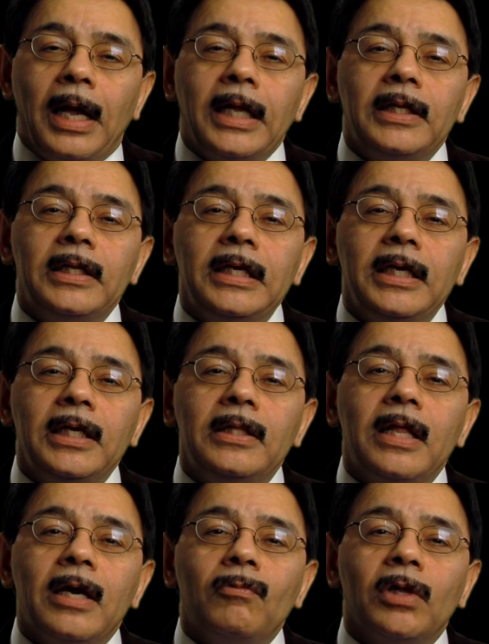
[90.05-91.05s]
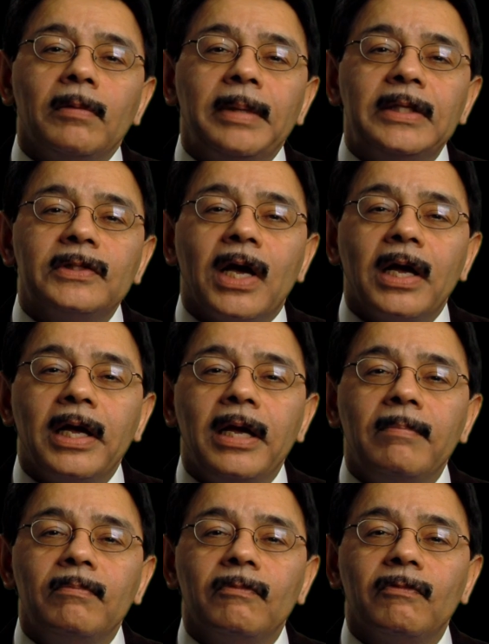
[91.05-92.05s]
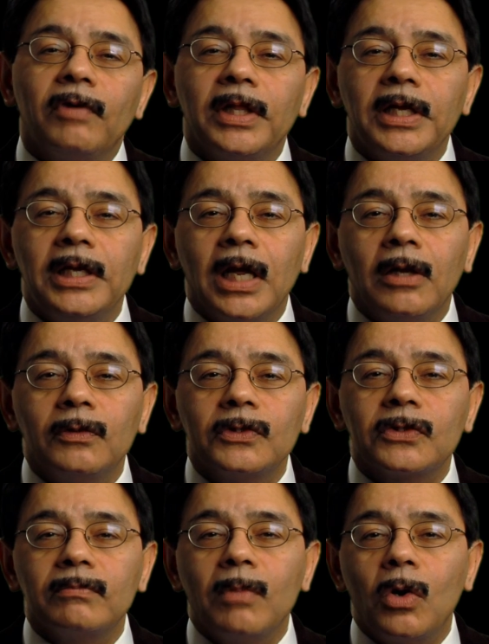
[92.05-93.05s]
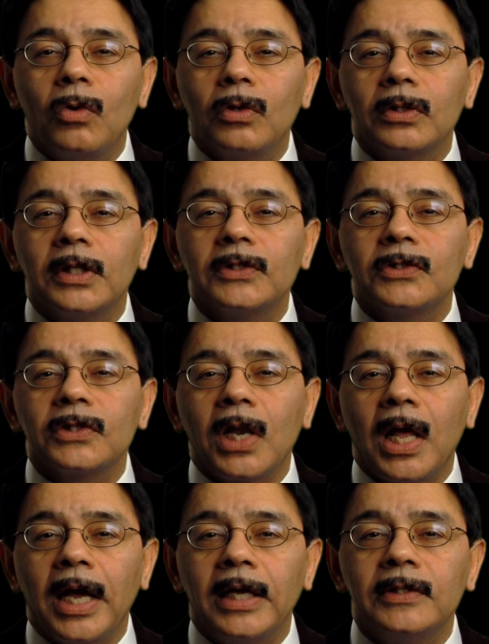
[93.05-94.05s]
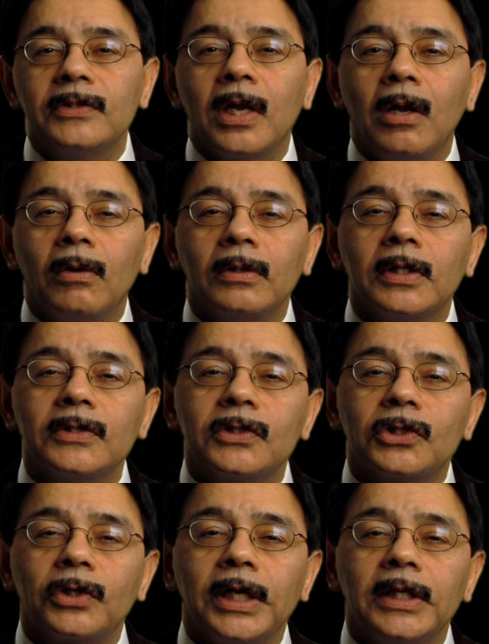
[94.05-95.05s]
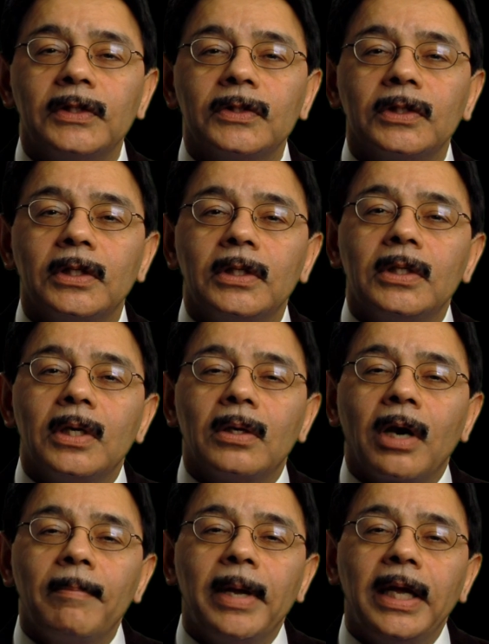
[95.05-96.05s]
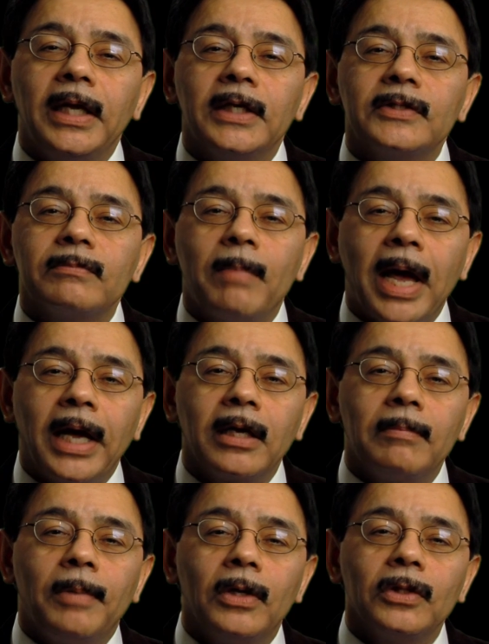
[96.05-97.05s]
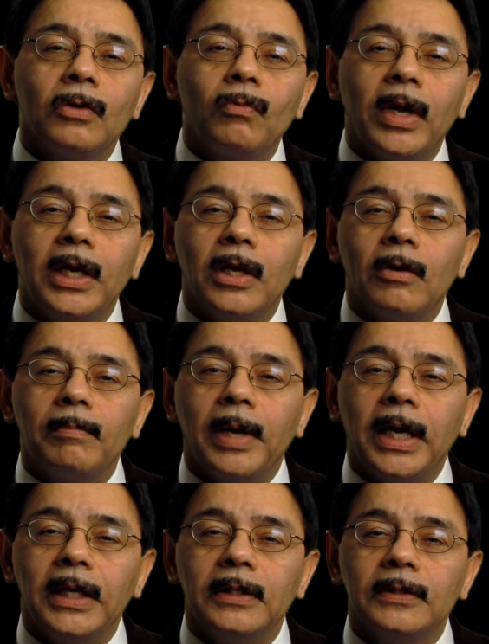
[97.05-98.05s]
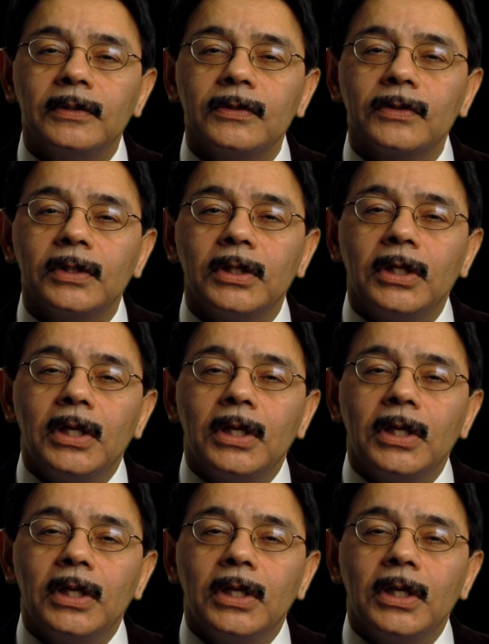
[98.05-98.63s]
And indeed there will be time for the yellow smoke that slides along the street, rubbing its back upon the window panes.